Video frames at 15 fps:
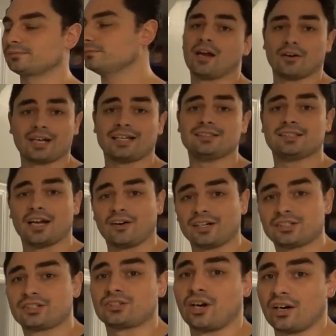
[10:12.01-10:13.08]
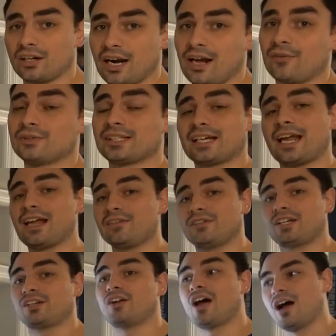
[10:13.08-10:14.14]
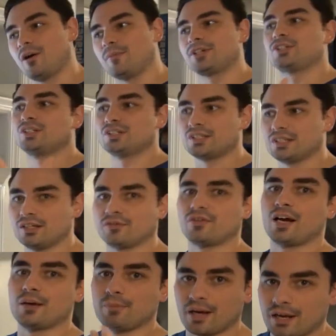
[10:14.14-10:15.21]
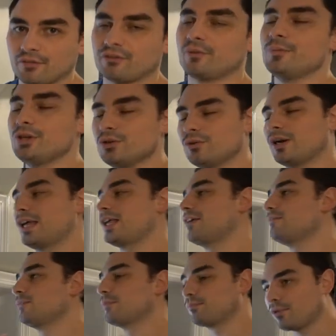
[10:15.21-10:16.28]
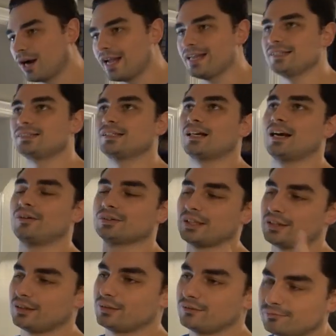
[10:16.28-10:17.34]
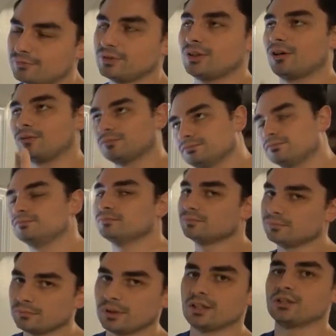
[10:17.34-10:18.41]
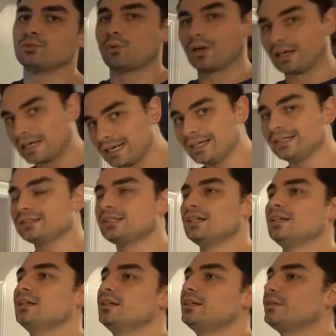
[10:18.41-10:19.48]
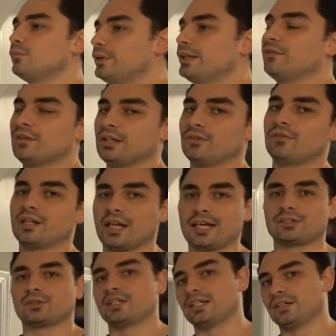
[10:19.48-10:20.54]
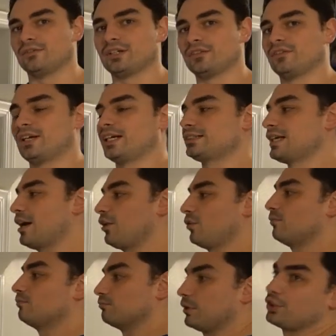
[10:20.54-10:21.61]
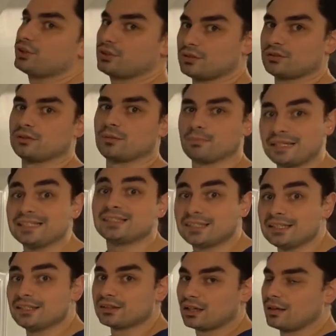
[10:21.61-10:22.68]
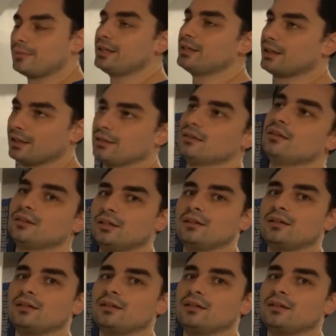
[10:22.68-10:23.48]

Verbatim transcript: Now again, Derek started out, was like, hey Vic, you know, how much is it if I buy it from you? And I gave him a price and I was like, you know, it is what it is. We didn't really realize or he didn't really realize how much the PC is gonna be and